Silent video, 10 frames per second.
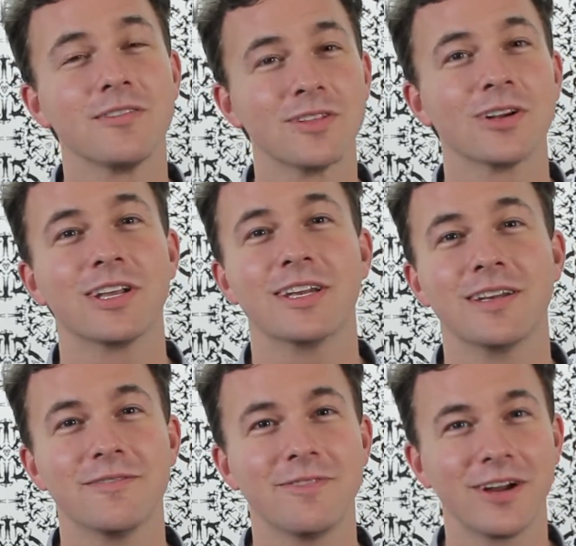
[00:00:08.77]
of
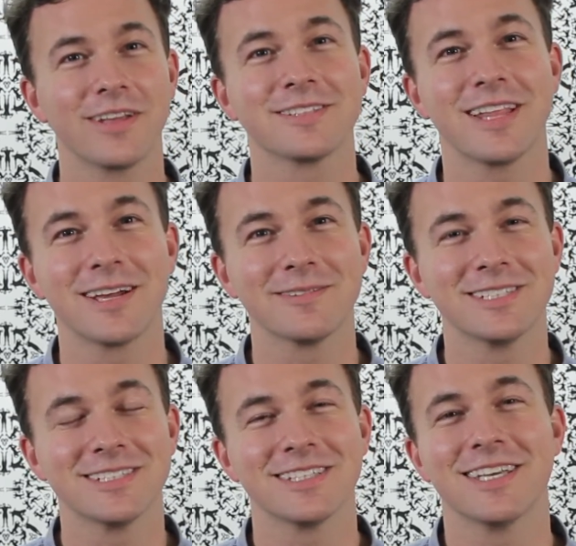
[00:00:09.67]
learning various languages